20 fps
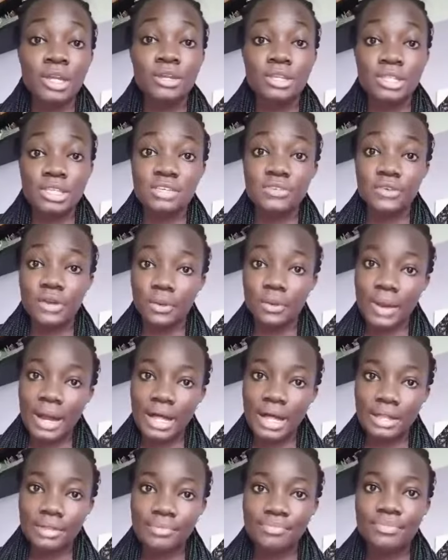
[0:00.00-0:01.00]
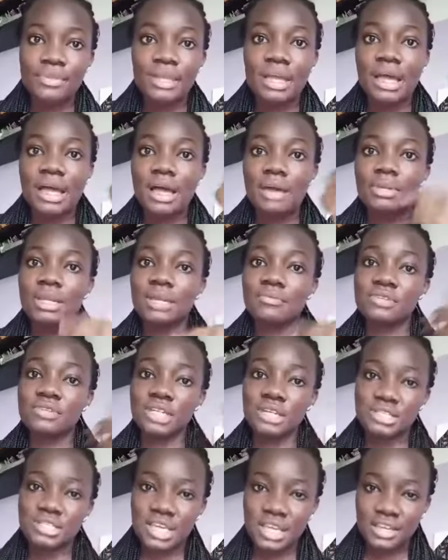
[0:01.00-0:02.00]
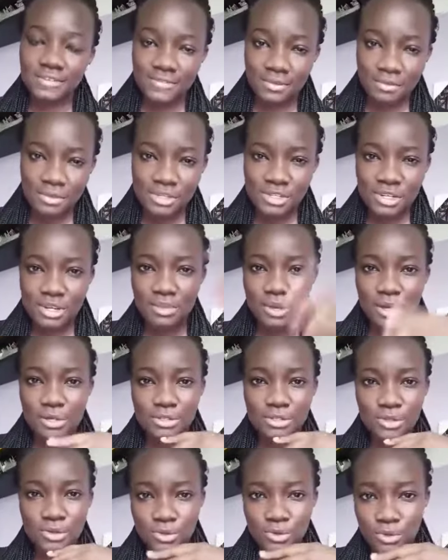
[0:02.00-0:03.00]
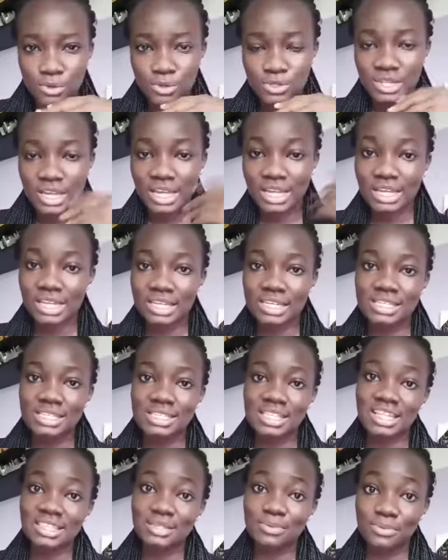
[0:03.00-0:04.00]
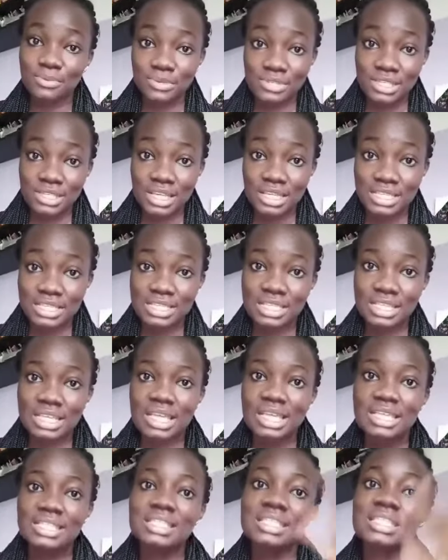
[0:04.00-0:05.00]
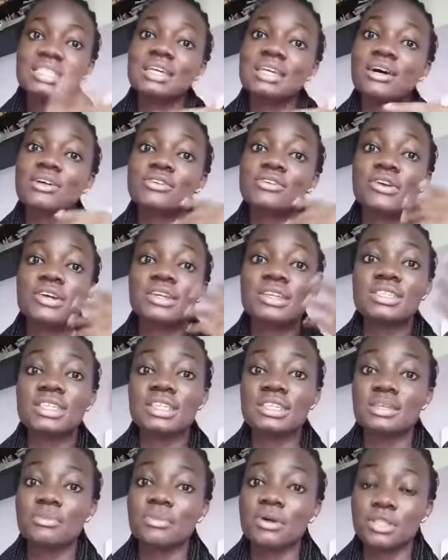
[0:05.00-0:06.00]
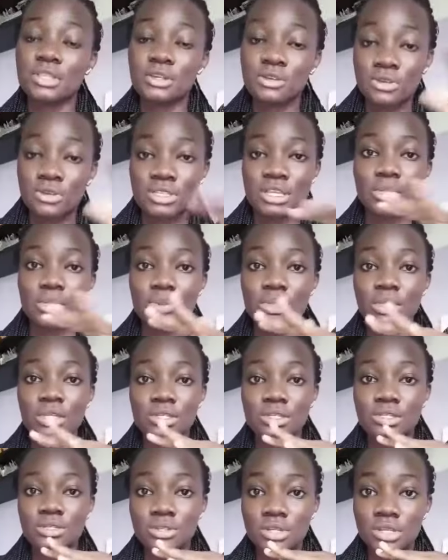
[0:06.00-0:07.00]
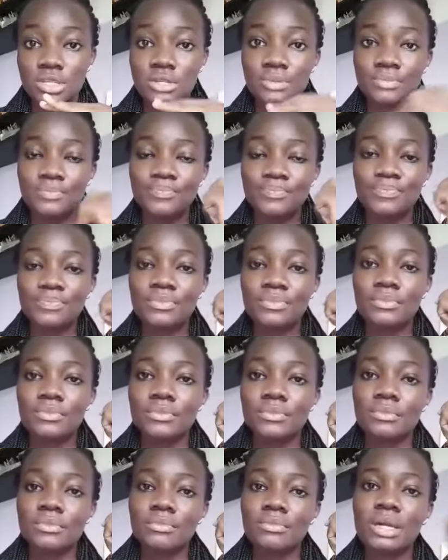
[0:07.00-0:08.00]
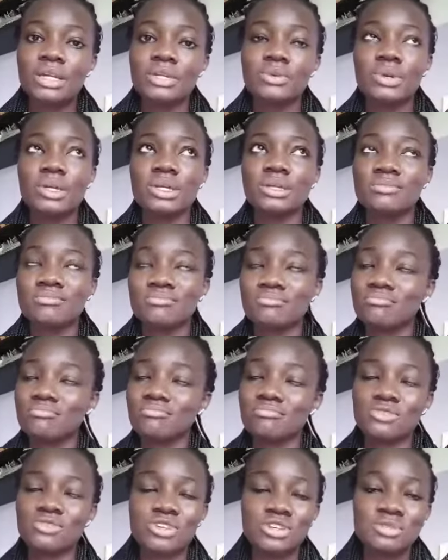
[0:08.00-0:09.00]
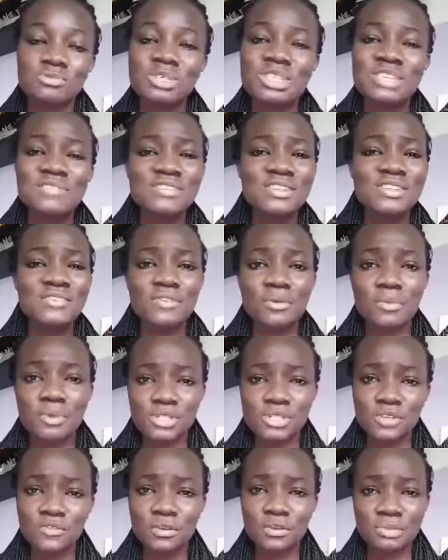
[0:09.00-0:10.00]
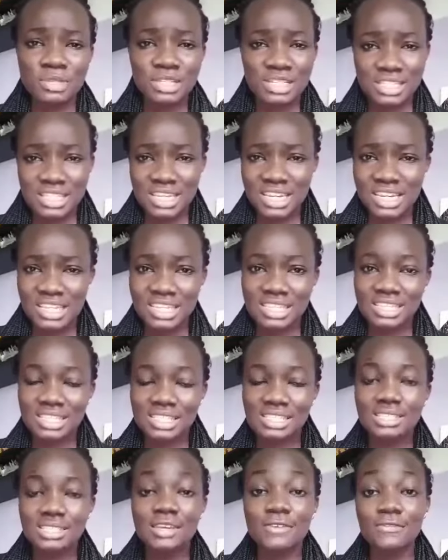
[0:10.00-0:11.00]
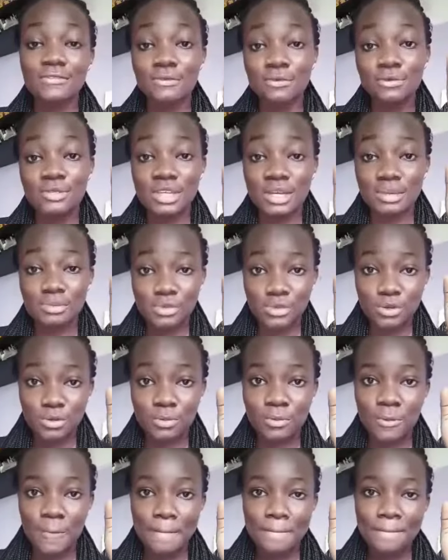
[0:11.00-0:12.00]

on this for a while. I mean, I'm trying to get information about school so I can kickstart the process, since I was already certain about the course I wanted to study. By the way, trust me, sifting information from the internet is a full-time job,